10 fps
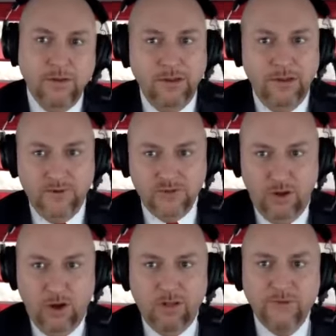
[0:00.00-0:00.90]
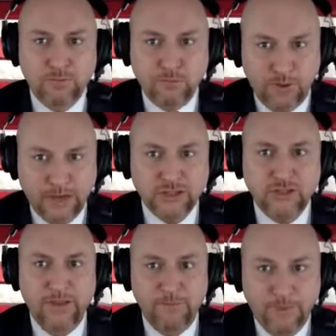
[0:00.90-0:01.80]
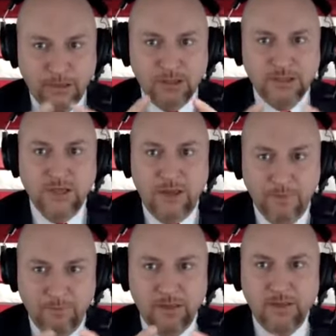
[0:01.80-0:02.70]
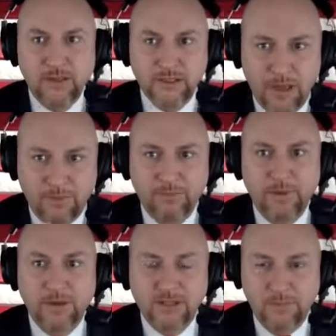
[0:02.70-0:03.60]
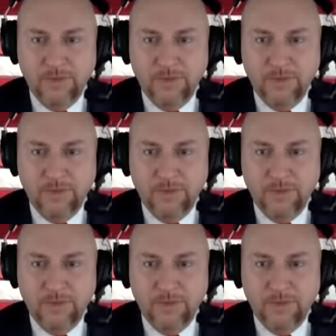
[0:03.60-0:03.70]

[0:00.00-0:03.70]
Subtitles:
Yeah. And there's all this pressure that builds up and builds up and builds up.